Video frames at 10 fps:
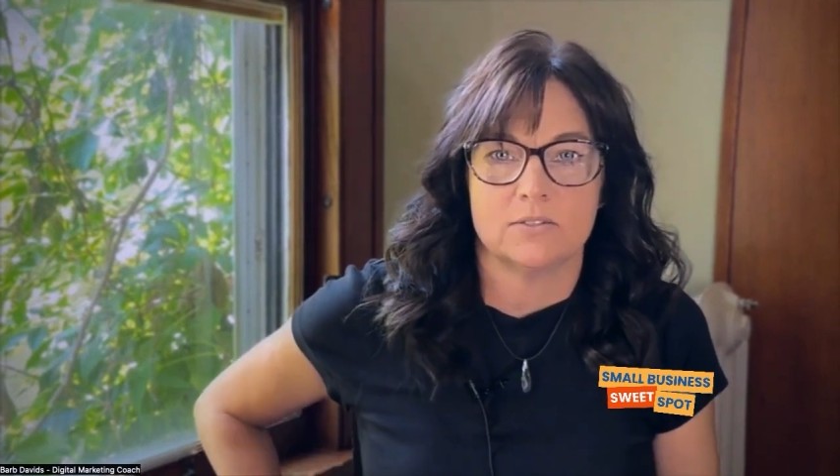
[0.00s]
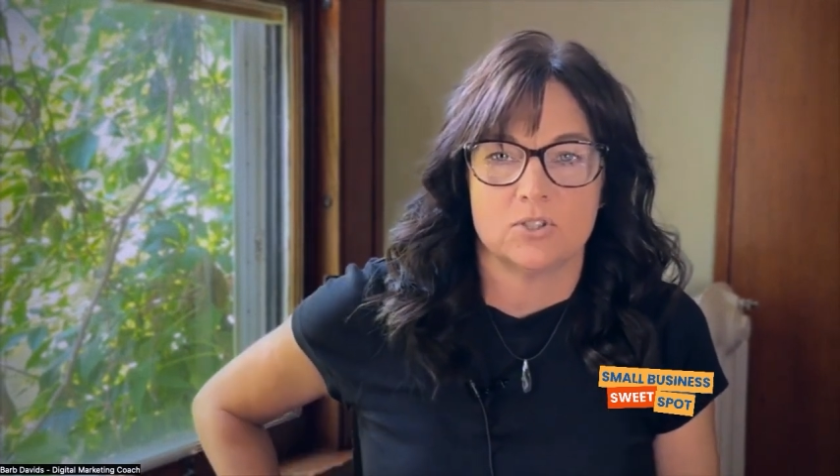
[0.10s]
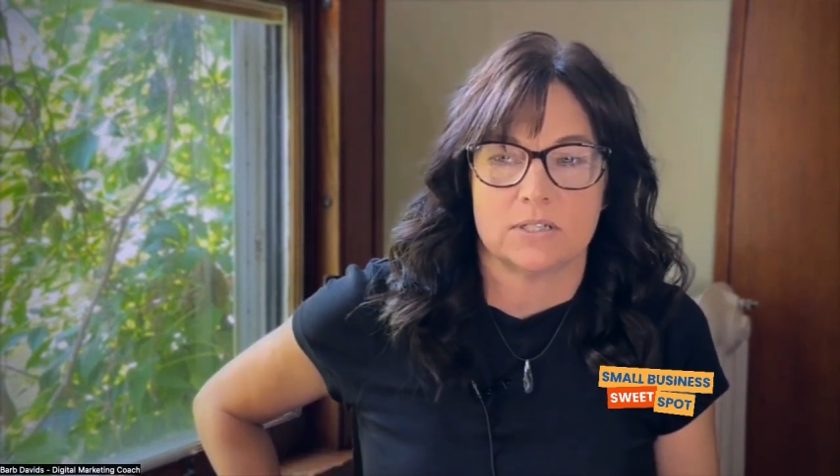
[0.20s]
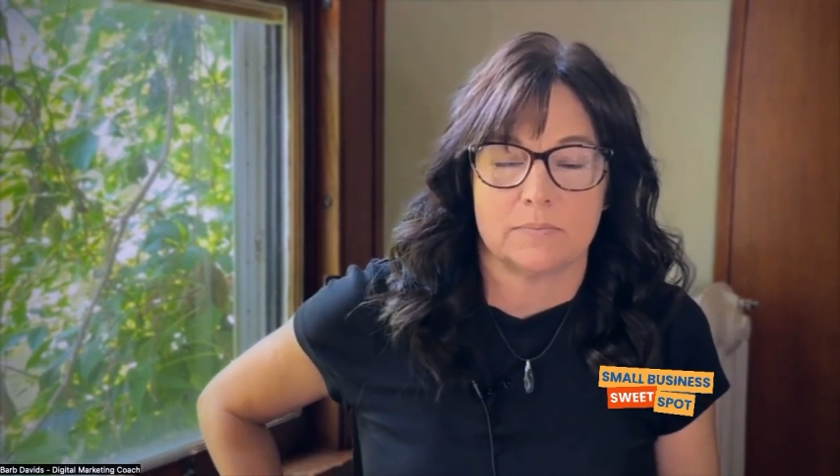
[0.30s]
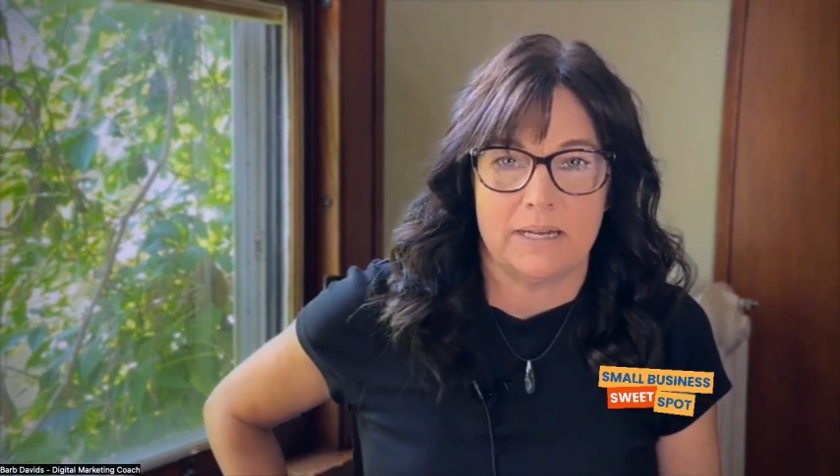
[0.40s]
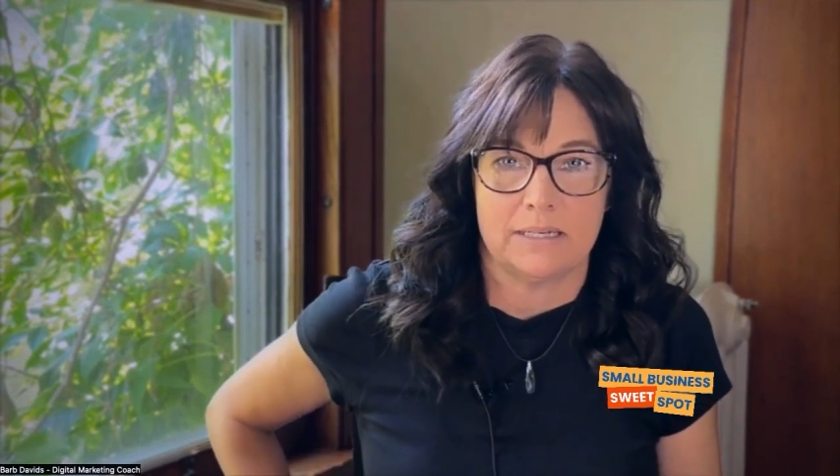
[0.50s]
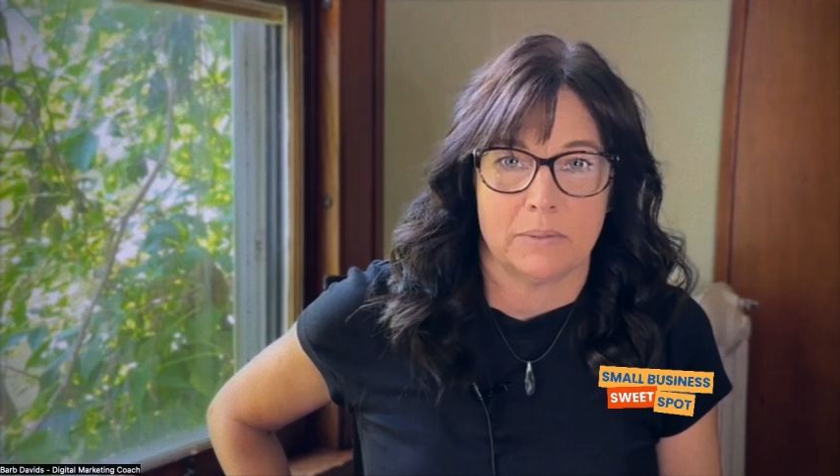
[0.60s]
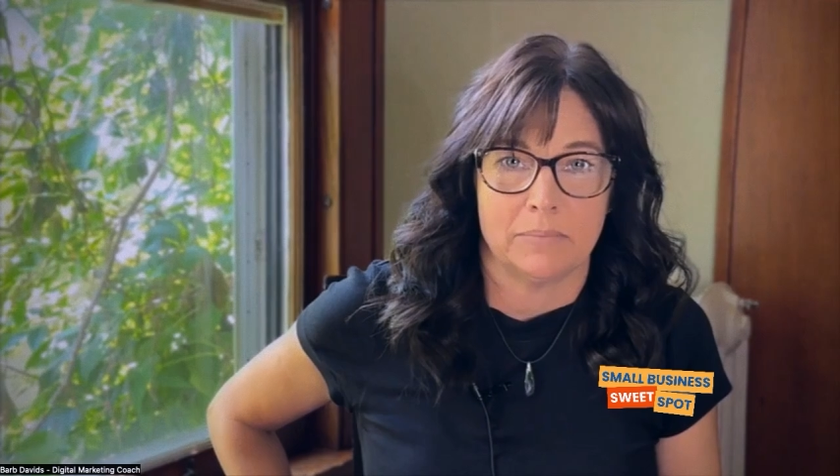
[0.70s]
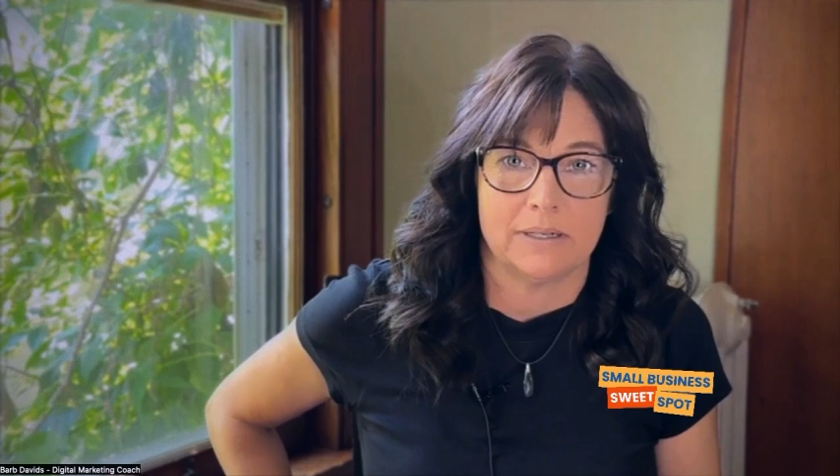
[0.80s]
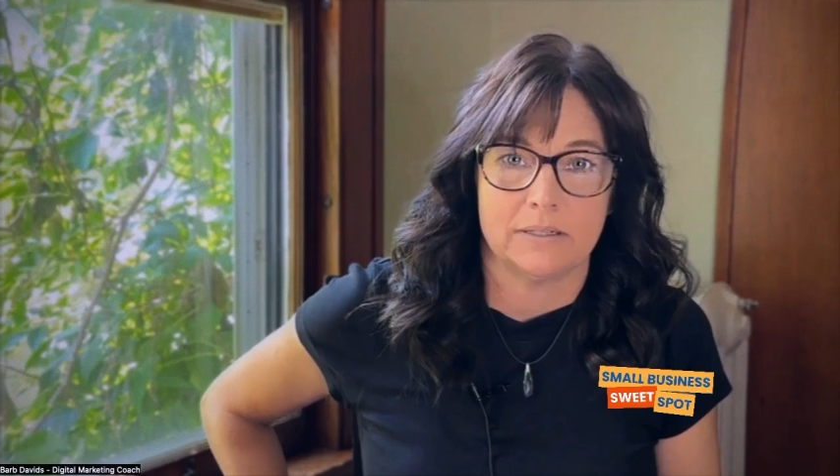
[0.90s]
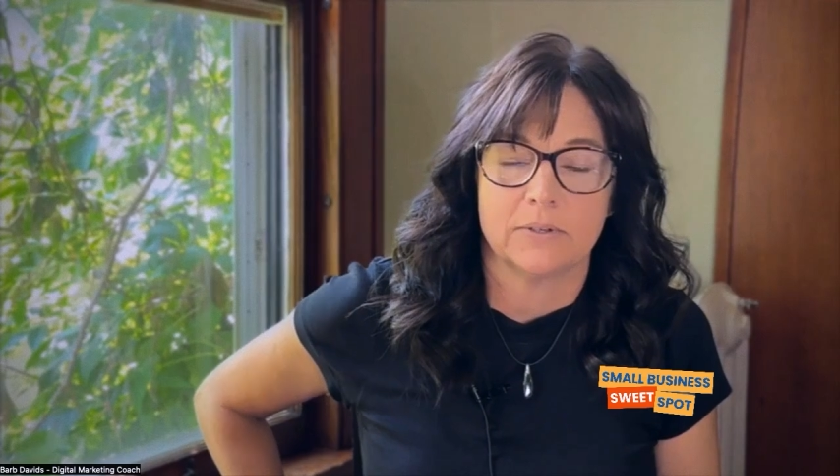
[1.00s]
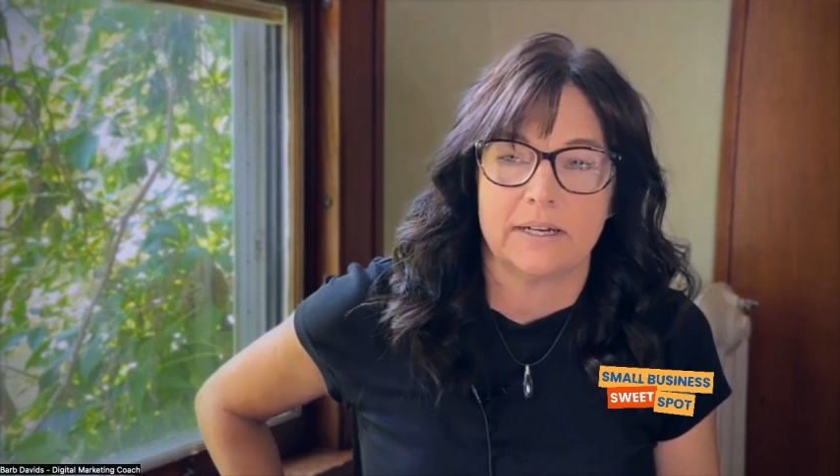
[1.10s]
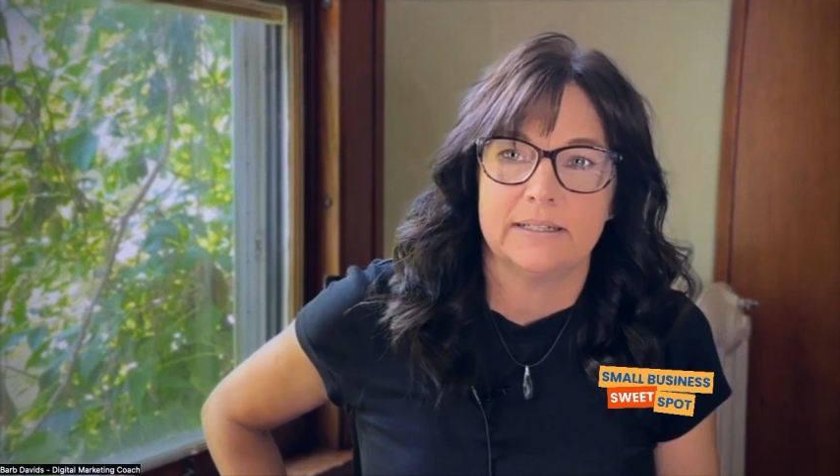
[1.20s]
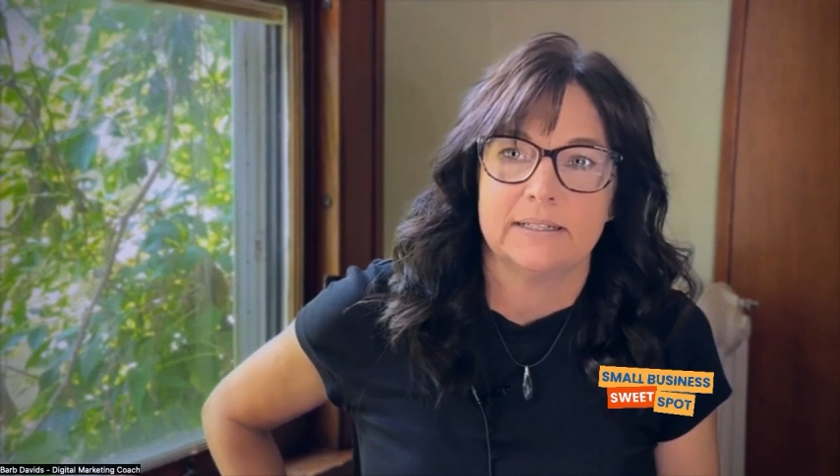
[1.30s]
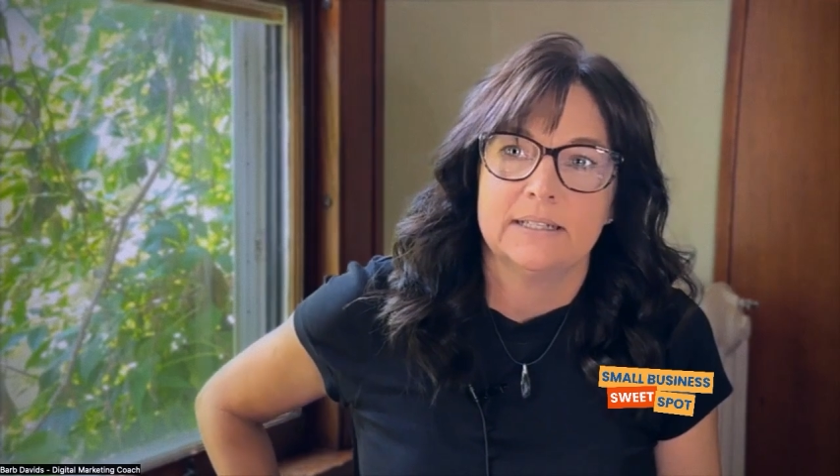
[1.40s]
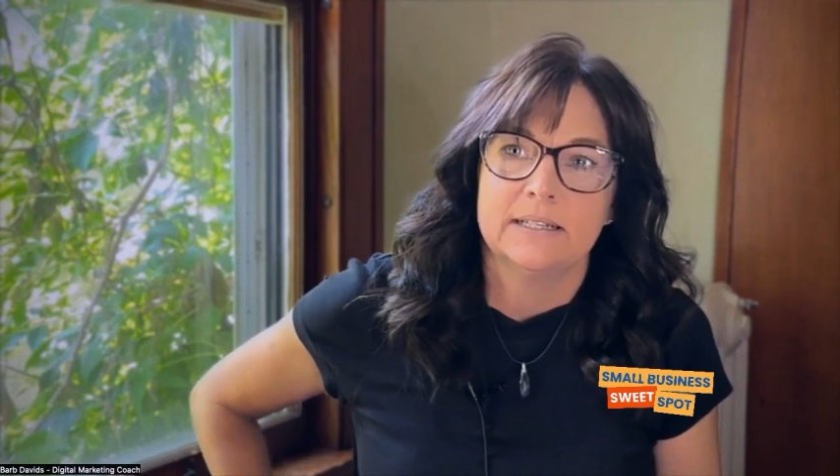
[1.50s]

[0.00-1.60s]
it's just a pain in my butt, right?